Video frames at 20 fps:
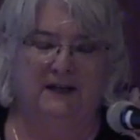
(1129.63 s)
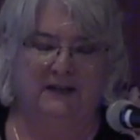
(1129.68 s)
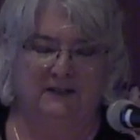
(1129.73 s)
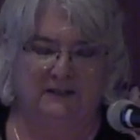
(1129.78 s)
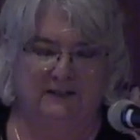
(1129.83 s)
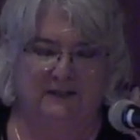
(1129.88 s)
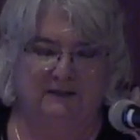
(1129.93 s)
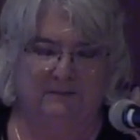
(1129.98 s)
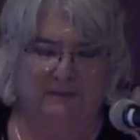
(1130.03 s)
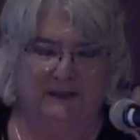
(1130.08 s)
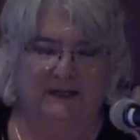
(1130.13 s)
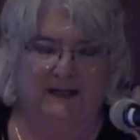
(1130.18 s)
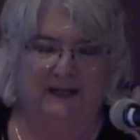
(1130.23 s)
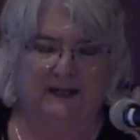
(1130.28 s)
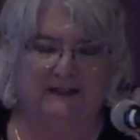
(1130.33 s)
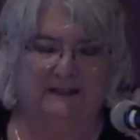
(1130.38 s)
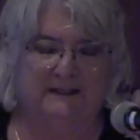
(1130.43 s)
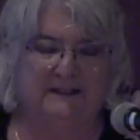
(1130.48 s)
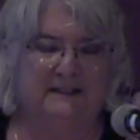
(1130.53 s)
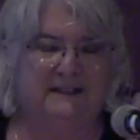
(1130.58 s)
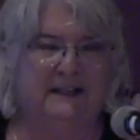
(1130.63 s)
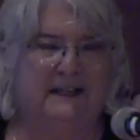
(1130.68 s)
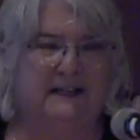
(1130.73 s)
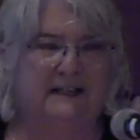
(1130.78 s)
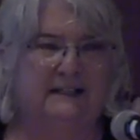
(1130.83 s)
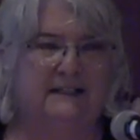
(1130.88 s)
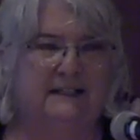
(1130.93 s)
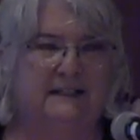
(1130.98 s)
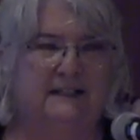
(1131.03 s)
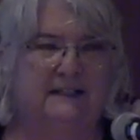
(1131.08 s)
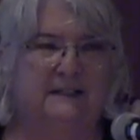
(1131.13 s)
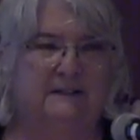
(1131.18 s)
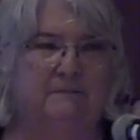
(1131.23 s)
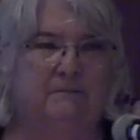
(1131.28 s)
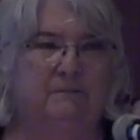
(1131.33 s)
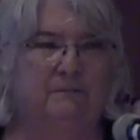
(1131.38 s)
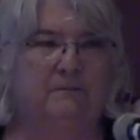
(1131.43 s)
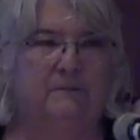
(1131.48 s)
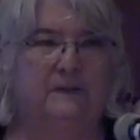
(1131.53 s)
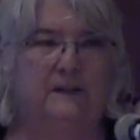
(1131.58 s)
to the Big Island, and
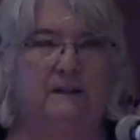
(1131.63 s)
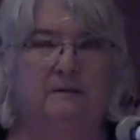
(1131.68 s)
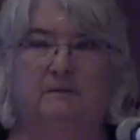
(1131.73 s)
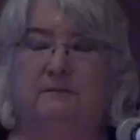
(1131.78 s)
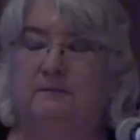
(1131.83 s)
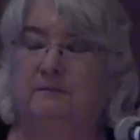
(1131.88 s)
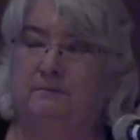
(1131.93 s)
the